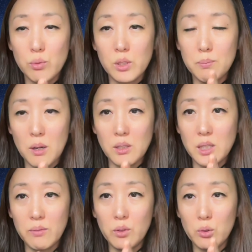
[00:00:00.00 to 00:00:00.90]

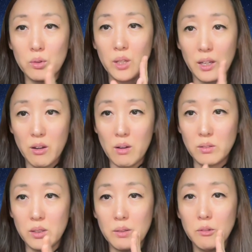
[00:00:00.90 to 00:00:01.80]
responsive to
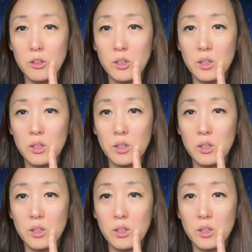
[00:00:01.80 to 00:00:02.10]
digoxin,